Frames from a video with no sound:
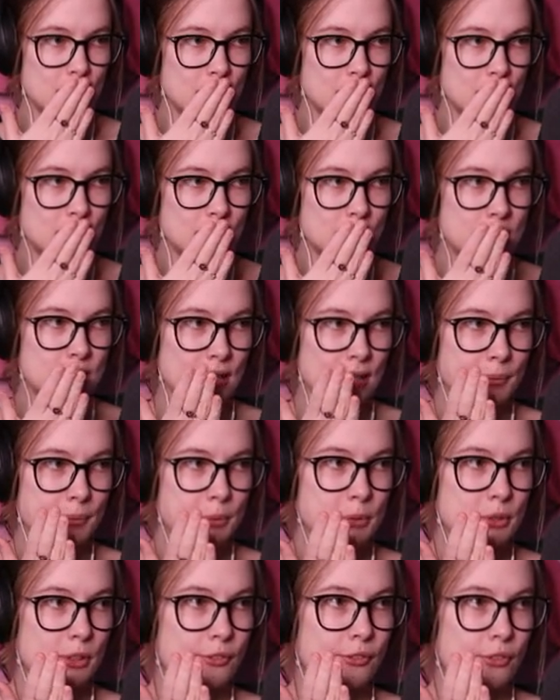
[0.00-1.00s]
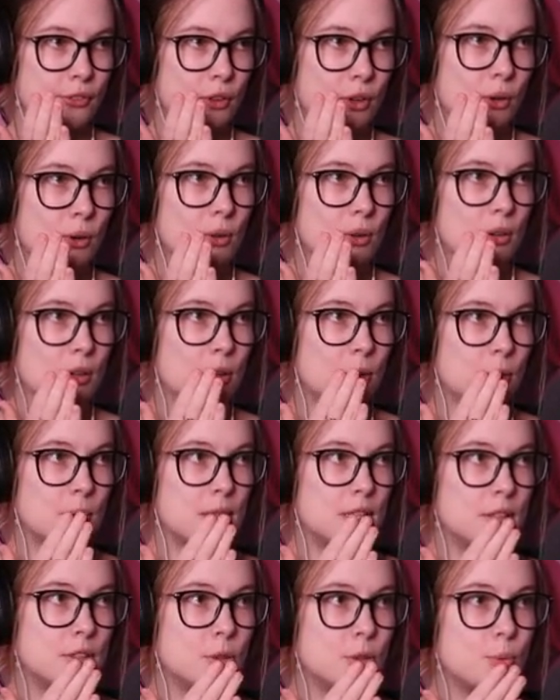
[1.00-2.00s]
The steps of Thal. Okay,
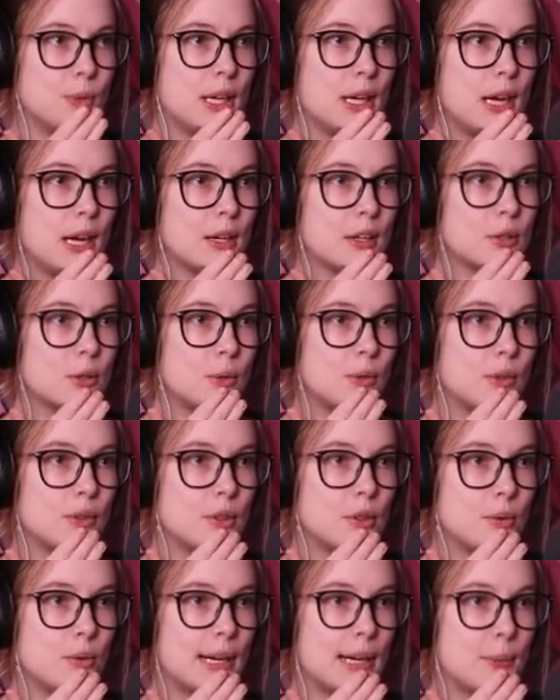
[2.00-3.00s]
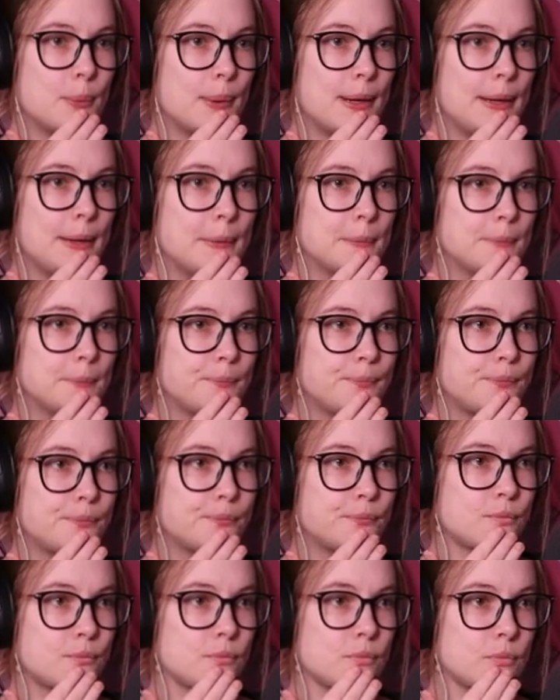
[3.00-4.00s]
so we are going the right way.
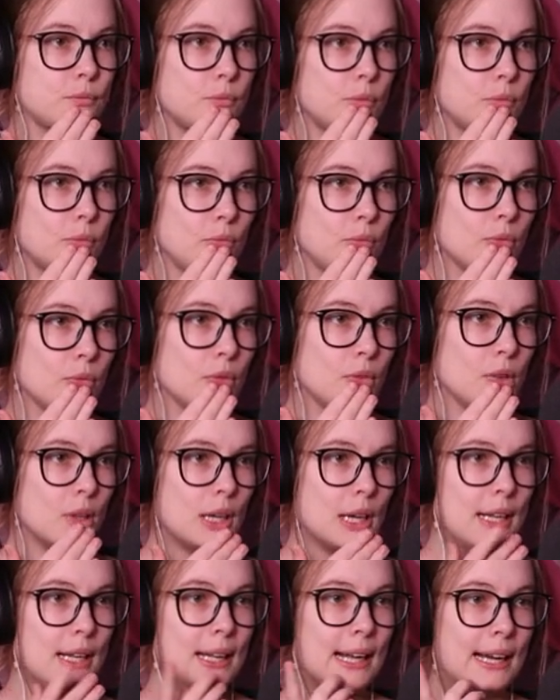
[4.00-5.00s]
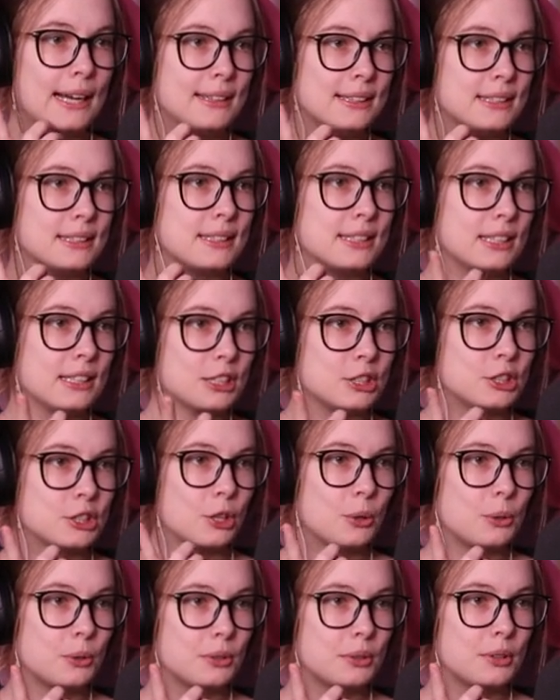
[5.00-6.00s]
I like this little
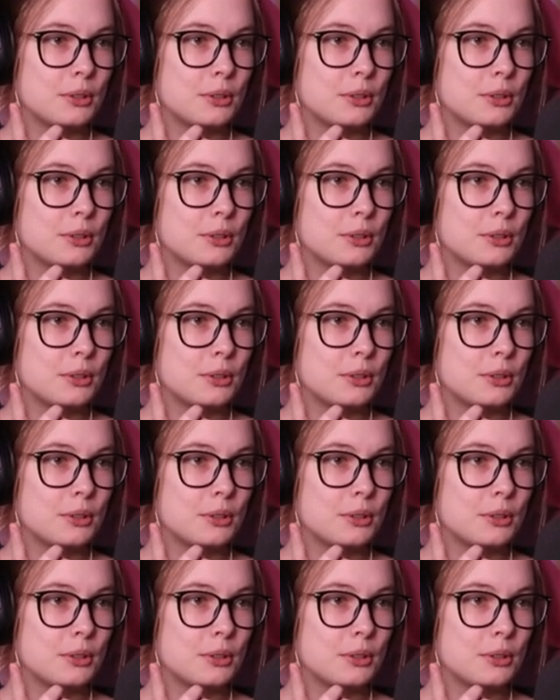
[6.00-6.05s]
song.